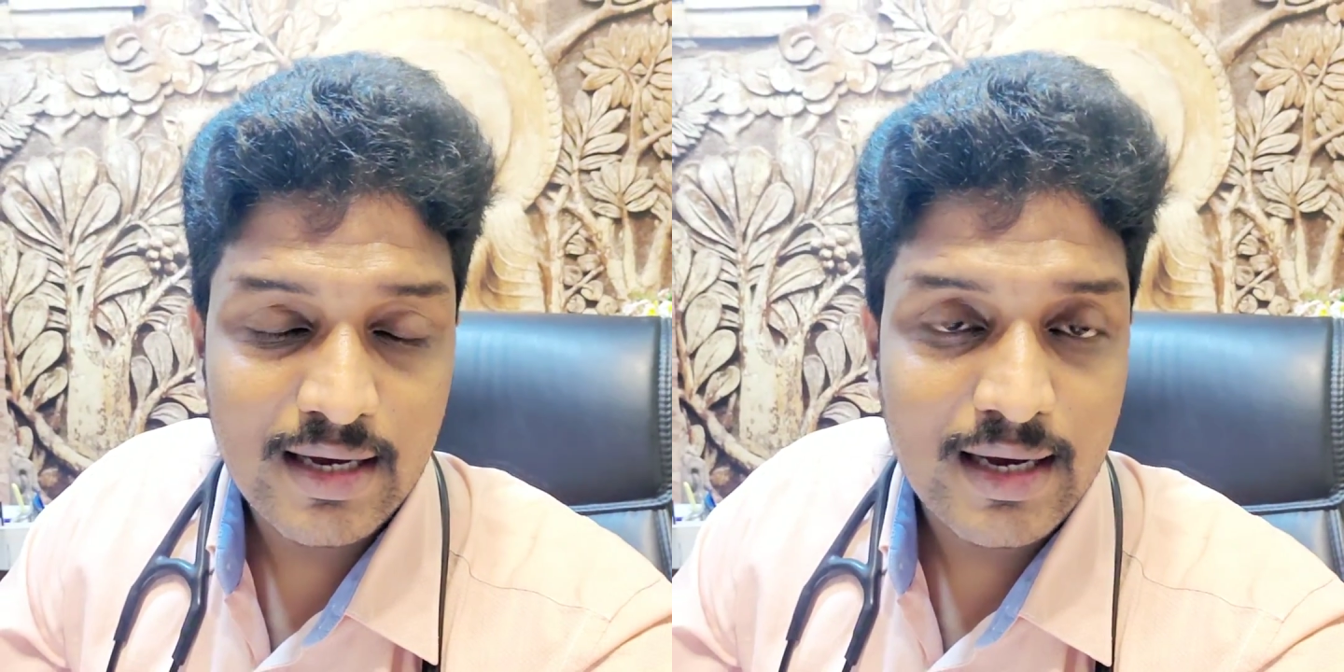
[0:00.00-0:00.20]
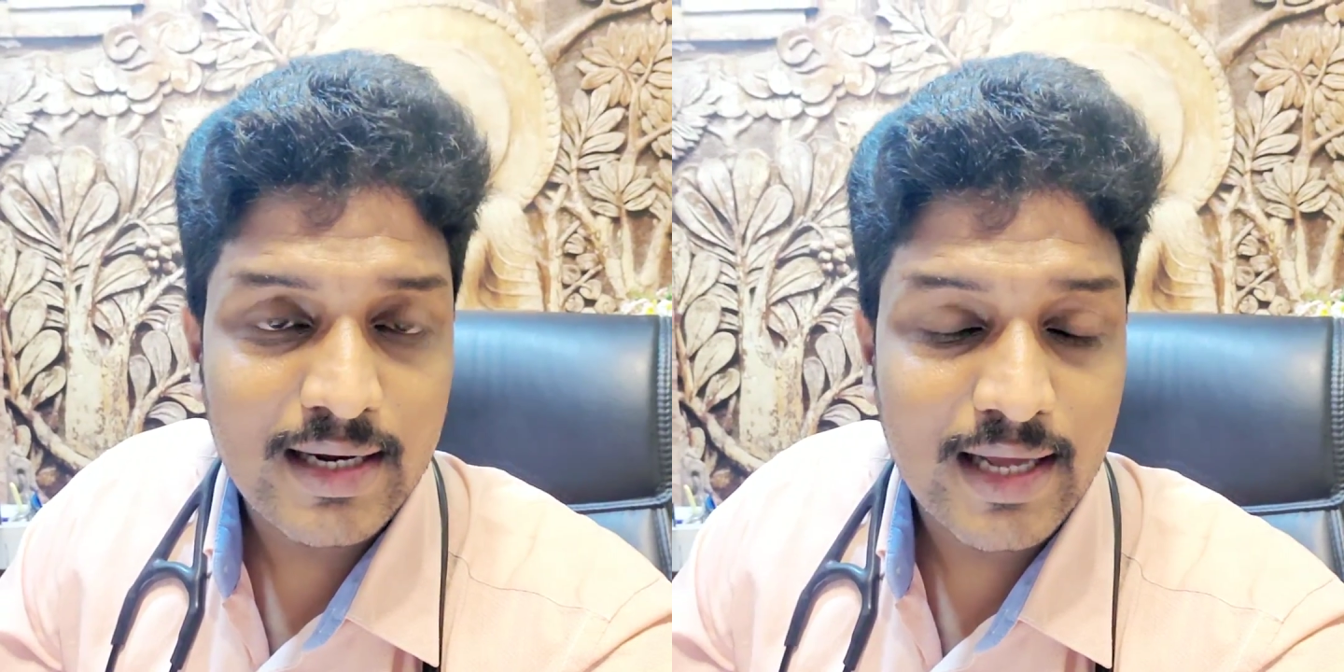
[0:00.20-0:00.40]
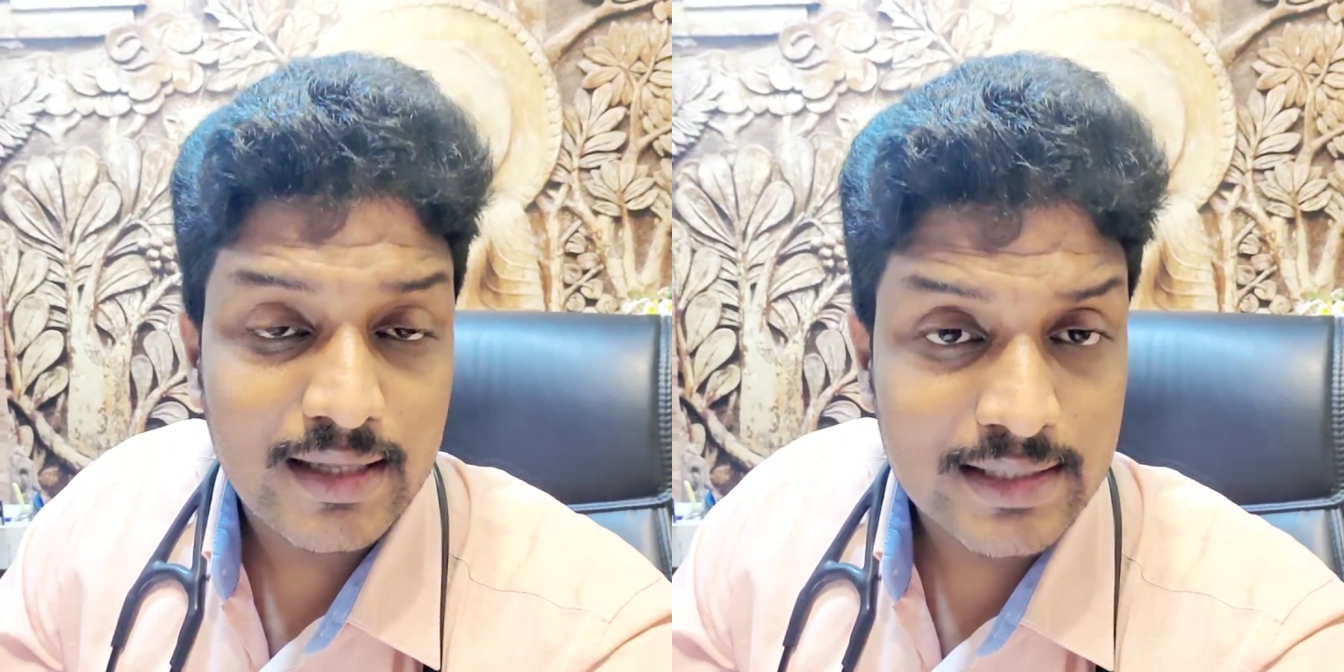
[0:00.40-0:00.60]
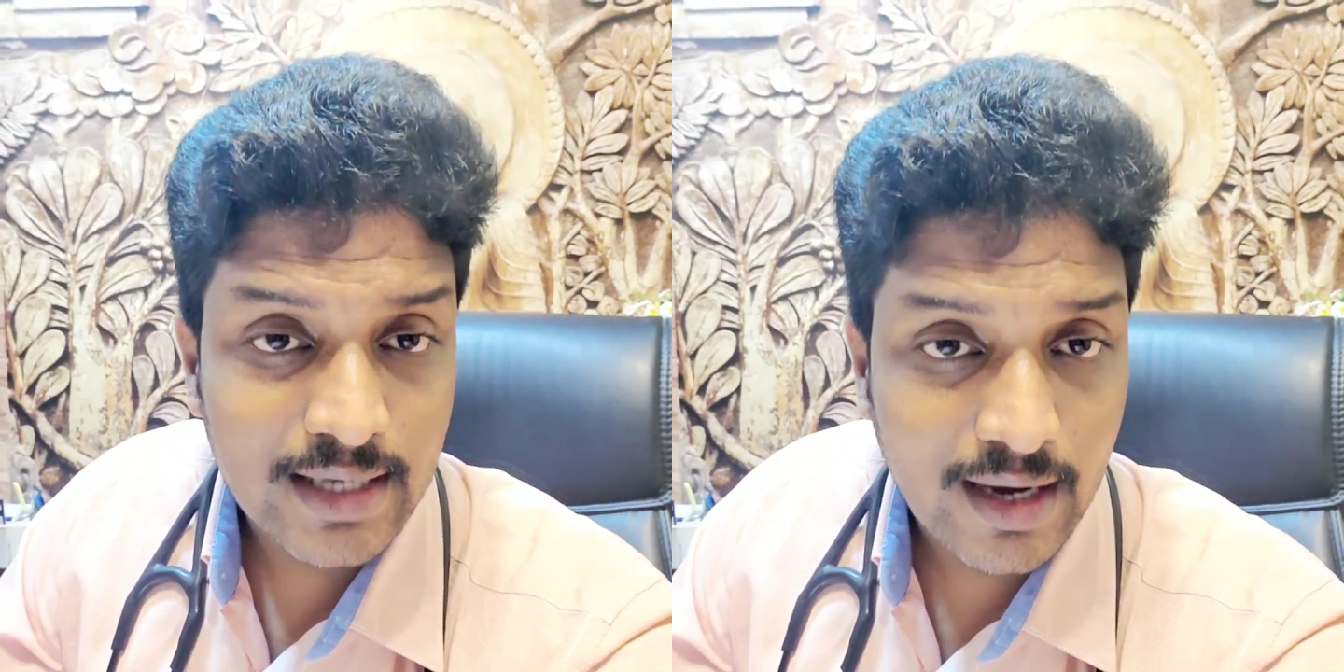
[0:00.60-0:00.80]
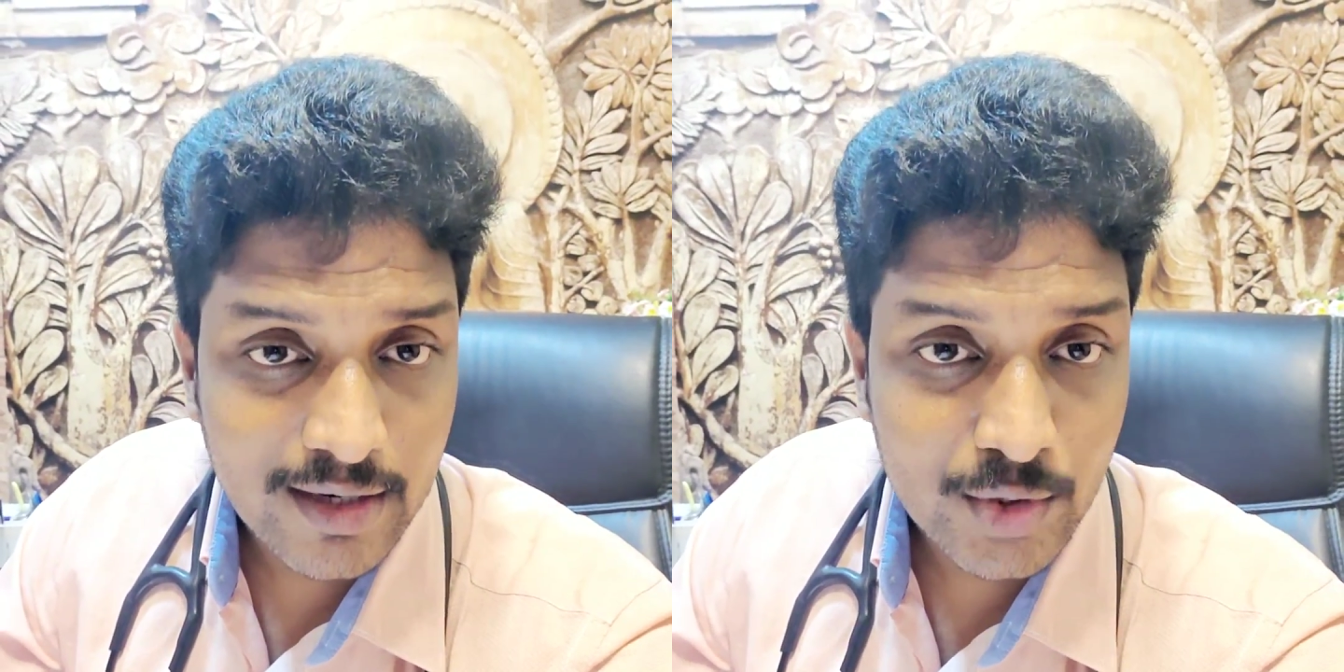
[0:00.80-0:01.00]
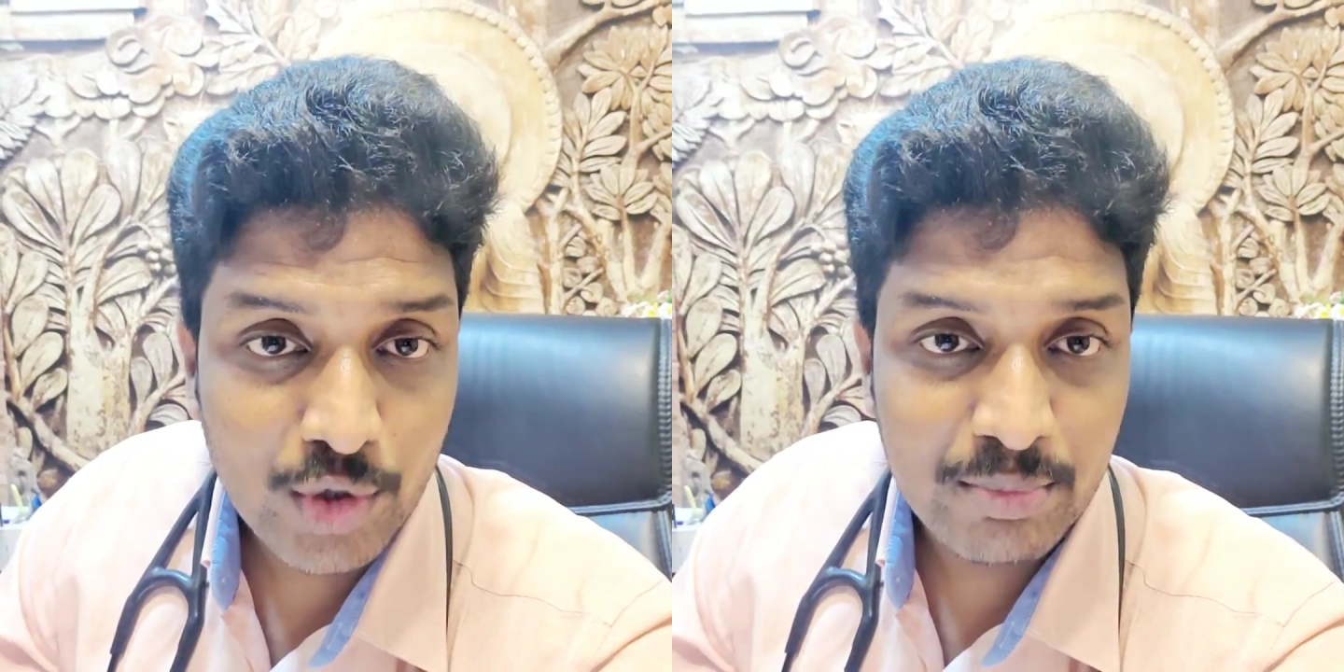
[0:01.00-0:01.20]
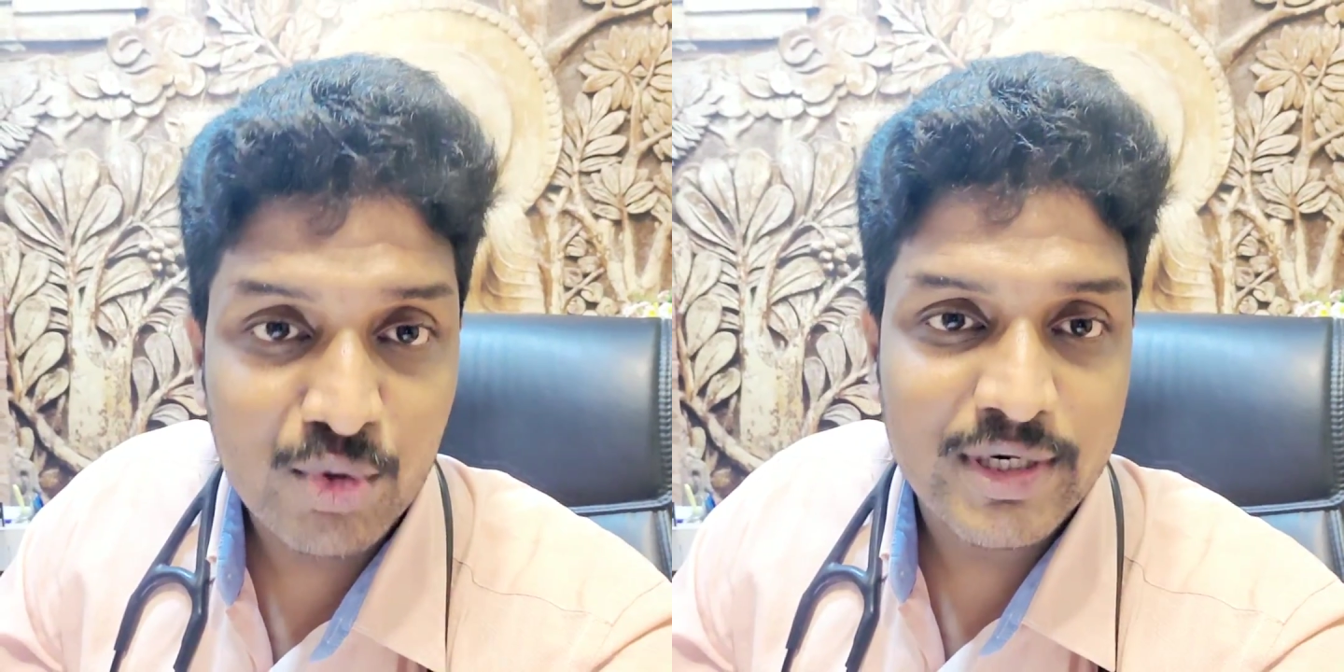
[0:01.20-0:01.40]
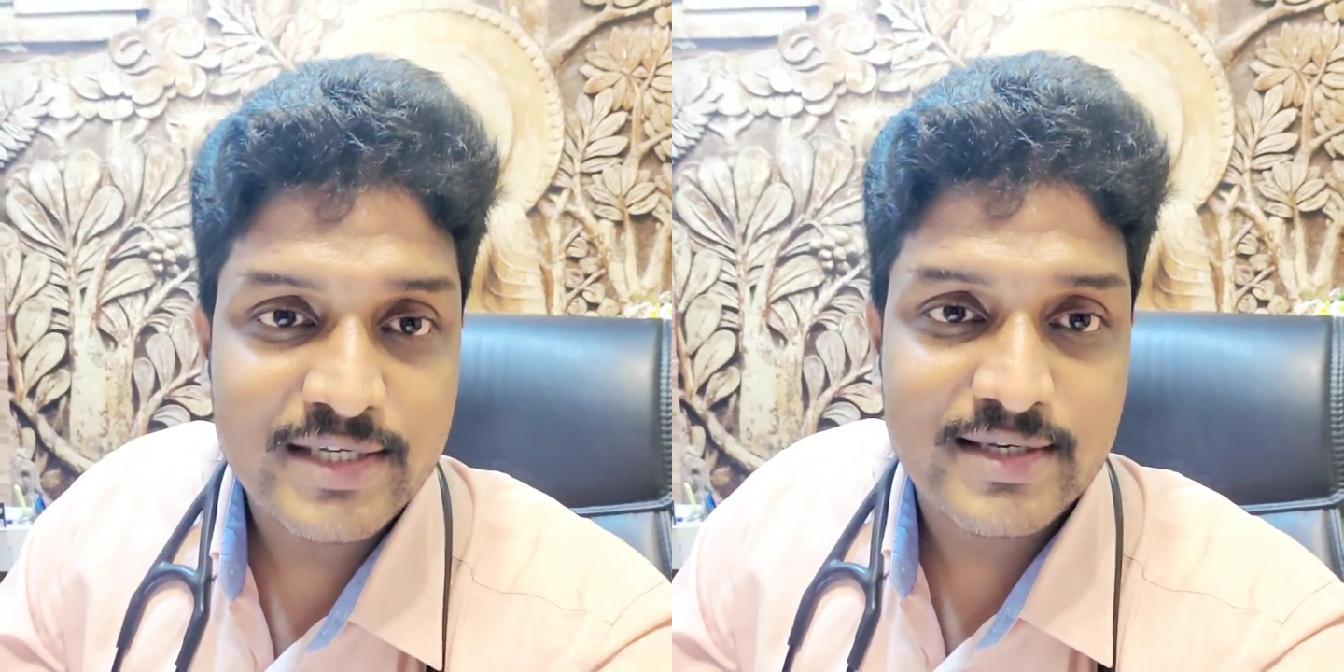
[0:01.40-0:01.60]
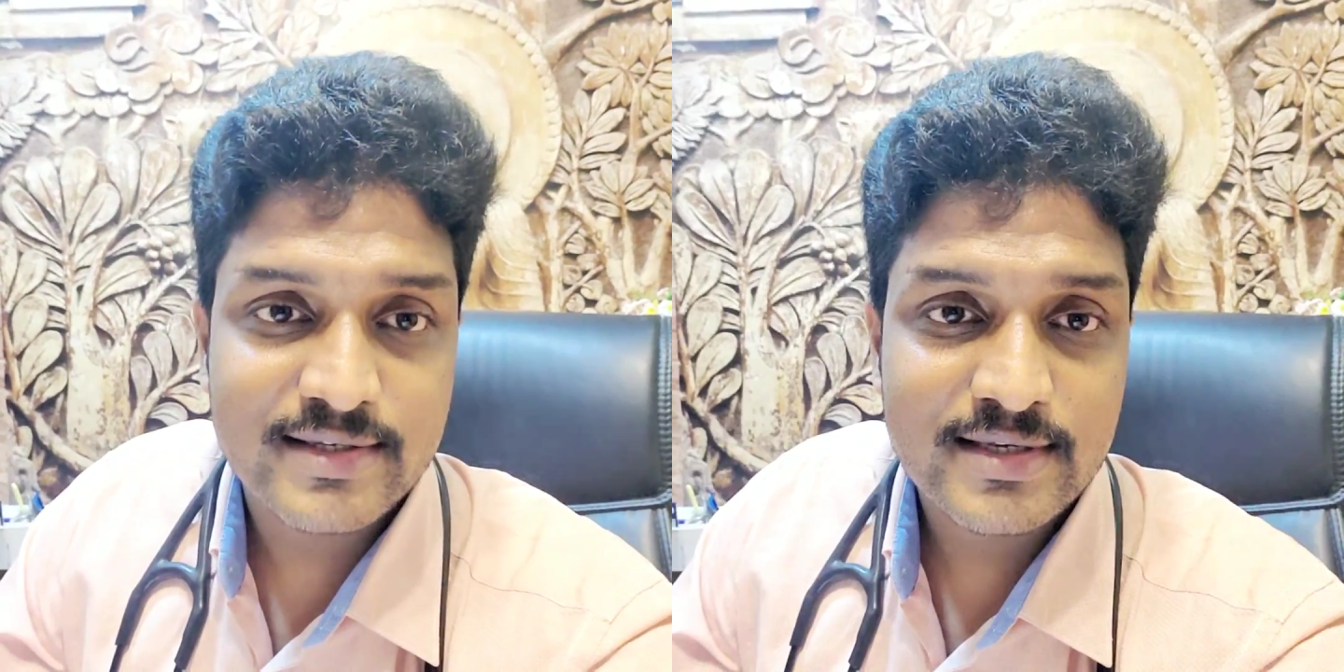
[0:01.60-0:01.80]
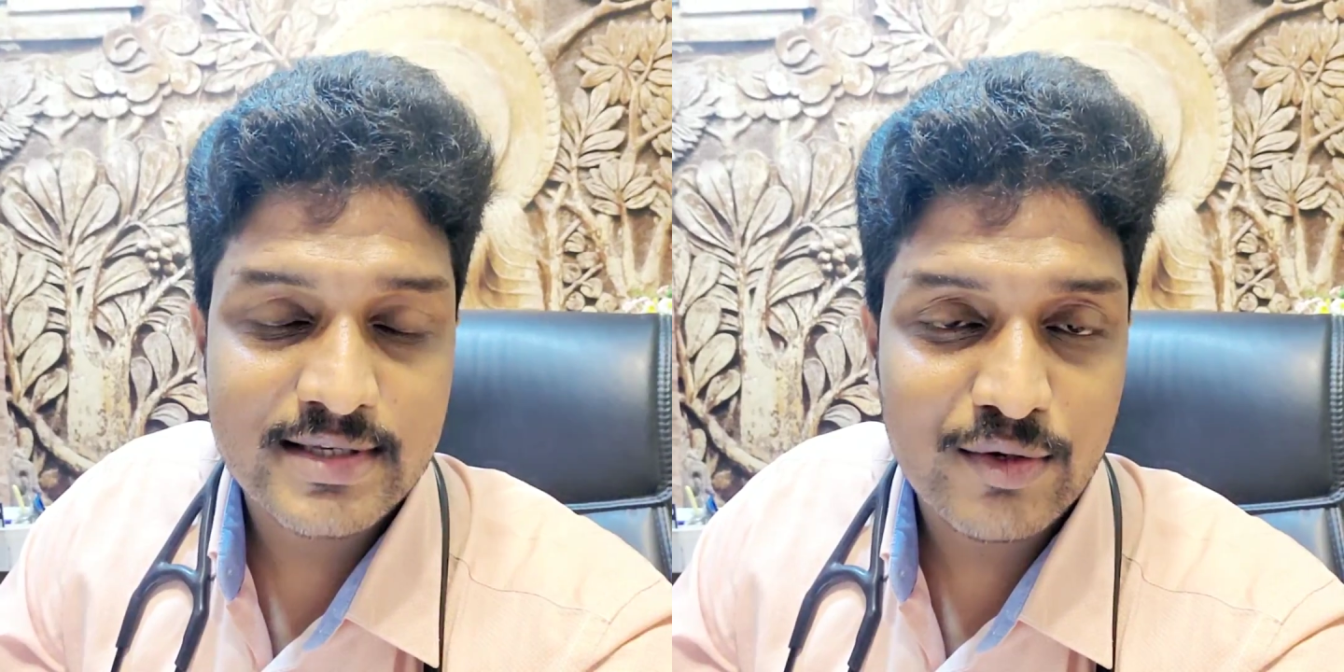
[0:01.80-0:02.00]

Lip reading: or other autoimmune diseases.